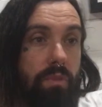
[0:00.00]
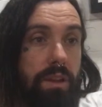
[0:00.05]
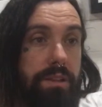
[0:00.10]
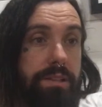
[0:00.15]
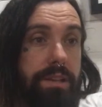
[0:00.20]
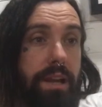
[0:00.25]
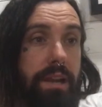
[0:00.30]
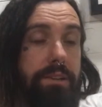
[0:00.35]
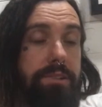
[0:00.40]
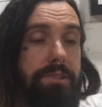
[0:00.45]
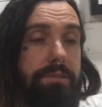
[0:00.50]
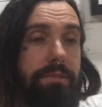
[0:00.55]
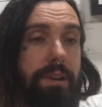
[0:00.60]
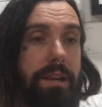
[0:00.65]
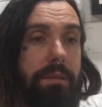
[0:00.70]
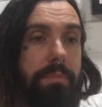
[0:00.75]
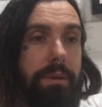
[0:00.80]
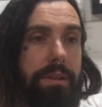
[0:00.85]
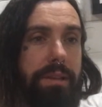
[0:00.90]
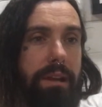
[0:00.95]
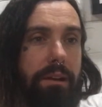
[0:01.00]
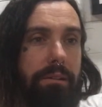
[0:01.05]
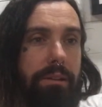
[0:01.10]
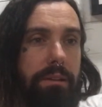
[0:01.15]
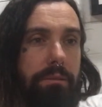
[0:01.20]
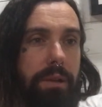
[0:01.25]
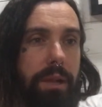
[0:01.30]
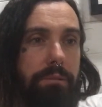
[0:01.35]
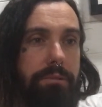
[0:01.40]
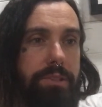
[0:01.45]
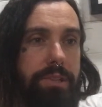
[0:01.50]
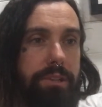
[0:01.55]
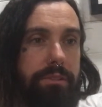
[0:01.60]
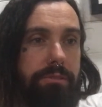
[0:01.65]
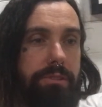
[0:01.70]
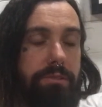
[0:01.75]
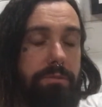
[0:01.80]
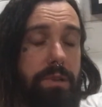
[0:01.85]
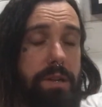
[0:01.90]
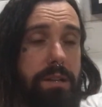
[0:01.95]
See, I used to ride a bit of downhill when I was
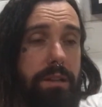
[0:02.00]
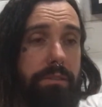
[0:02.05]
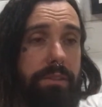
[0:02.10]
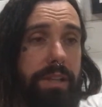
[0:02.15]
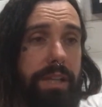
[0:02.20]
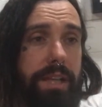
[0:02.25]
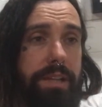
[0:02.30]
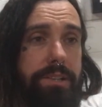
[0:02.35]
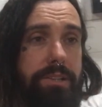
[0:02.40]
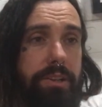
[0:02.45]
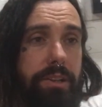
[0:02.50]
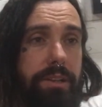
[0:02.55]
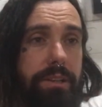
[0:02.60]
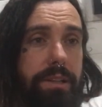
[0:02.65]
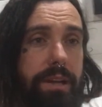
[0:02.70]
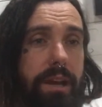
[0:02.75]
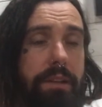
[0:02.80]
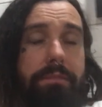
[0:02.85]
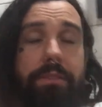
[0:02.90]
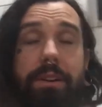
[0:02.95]
younger as well. I really enjoyed that.